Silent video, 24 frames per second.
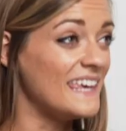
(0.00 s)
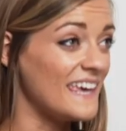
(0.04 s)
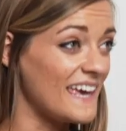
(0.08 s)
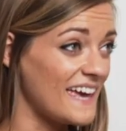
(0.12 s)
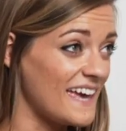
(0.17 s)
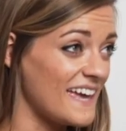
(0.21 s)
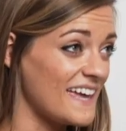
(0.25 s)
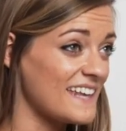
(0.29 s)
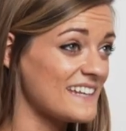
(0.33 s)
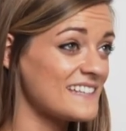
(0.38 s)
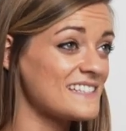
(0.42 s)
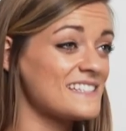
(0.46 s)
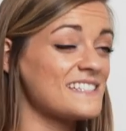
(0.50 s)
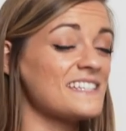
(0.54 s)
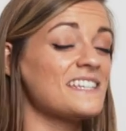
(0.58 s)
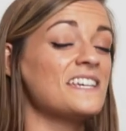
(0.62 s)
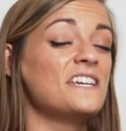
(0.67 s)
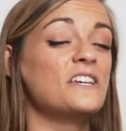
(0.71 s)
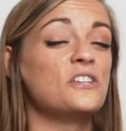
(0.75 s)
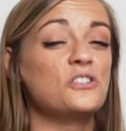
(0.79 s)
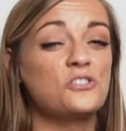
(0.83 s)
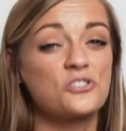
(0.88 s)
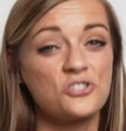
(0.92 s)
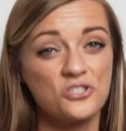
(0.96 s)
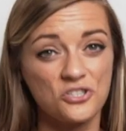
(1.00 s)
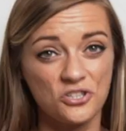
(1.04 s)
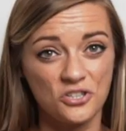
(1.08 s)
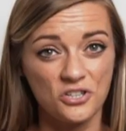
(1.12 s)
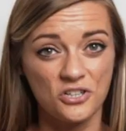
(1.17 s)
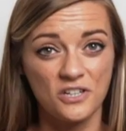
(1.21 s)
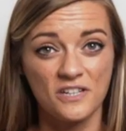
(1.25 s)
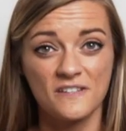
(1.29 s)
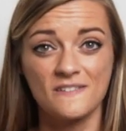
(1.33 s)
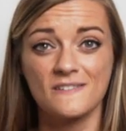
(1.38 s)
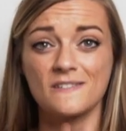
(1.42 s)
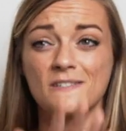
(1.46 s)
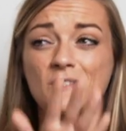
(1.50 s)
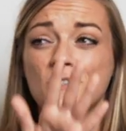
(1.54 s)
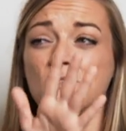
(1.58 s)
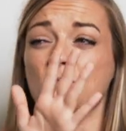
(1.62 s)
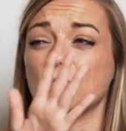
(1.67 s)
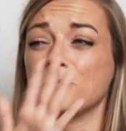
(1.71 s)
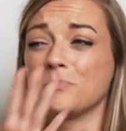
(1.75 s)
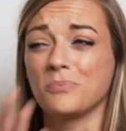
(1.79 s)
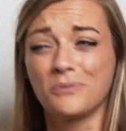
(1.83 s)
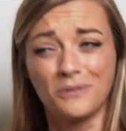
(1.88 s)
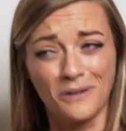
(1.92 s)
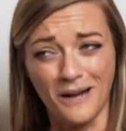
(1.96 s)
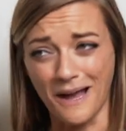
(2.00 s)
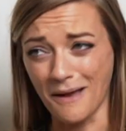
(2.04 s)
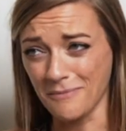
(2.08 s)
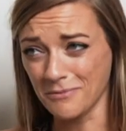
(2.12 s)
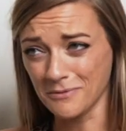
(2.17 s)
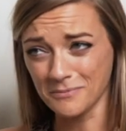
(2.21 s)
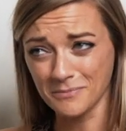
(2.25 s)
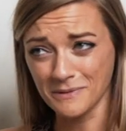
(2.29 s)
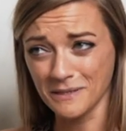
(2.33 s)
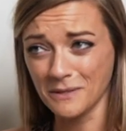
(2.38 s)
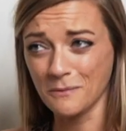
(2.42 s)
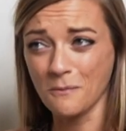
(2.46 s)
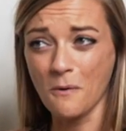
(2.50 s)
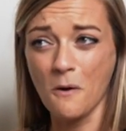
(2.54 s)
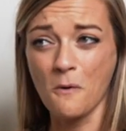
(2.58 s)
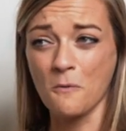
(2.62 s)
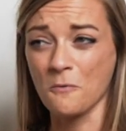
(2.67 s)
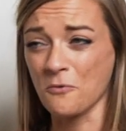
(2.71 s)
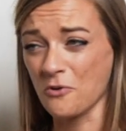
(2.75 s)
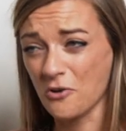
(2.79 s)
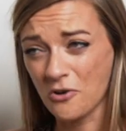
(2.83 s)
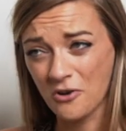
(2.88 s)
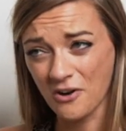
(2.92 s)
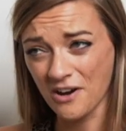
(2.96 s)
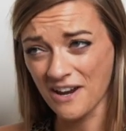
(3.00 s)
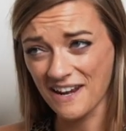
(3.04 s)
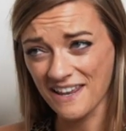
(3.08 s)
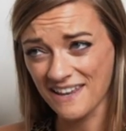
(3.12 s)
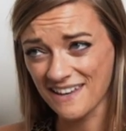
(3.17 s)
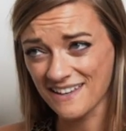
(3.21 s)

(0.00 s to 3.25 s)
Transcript: Get insurance, you probably won't regret